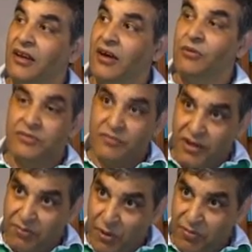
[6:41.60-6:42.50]
I wasn't
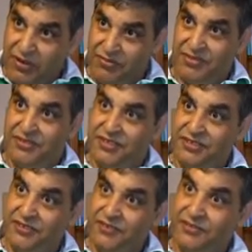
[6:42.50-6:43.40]
very popular with the
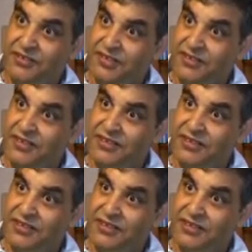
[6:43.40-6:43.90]
teacher after that